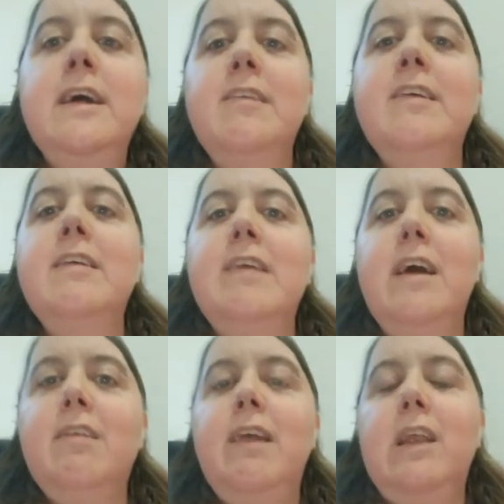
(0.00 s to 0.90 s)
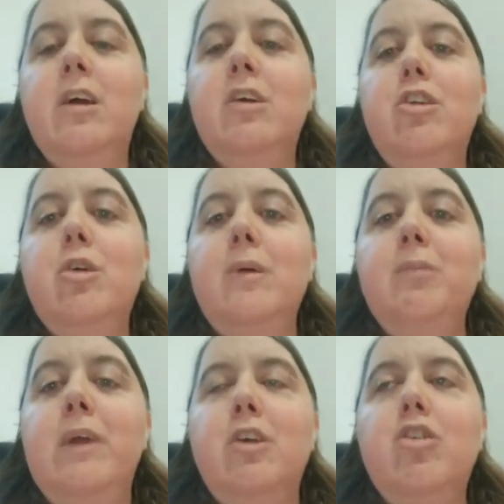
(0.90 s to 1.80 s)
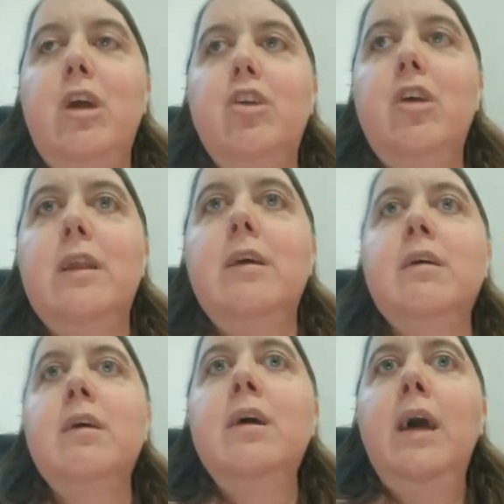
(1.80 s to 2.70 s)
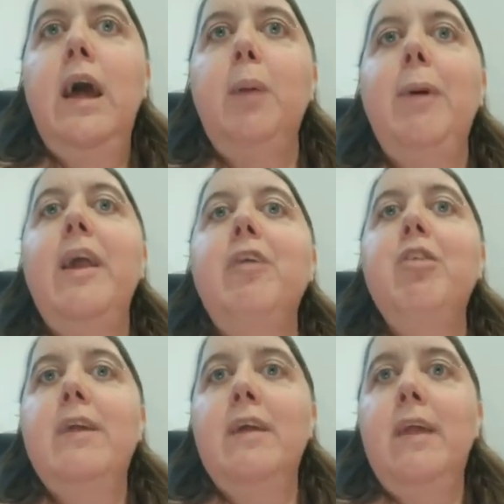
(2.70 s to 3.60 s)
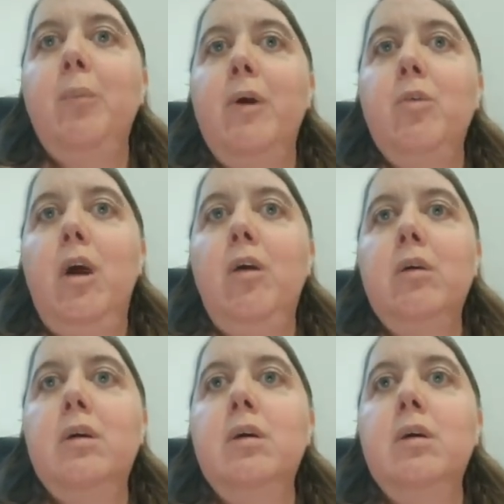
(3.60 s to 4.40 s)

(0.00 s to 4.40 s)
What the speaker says: detailed letter to administration about everything that went wrong.